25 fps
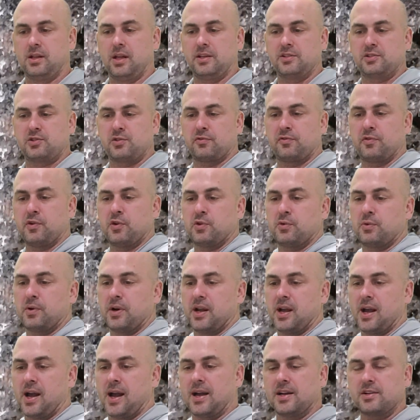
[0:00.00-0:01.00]
your food
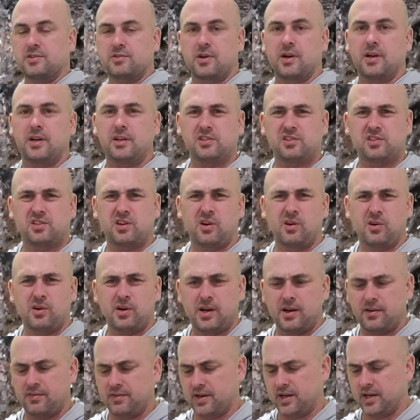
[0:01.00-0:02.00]
rehydrate, stir it
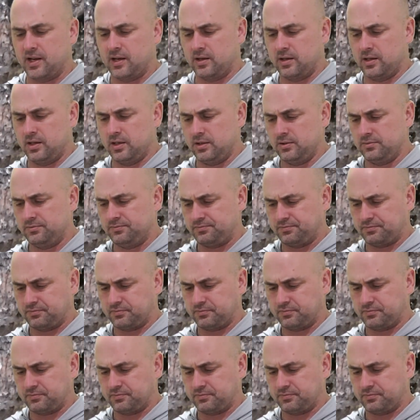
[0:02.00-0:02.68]
every now and then.